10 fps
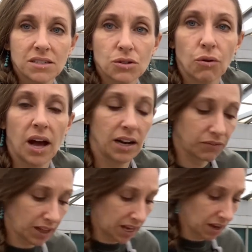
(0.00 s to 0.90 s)
So kind of
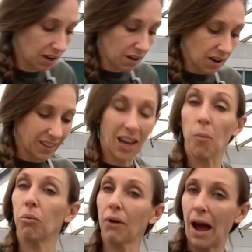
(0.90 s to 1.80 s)
like a
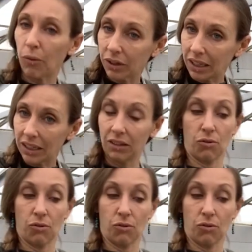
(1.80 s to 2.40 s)
brownie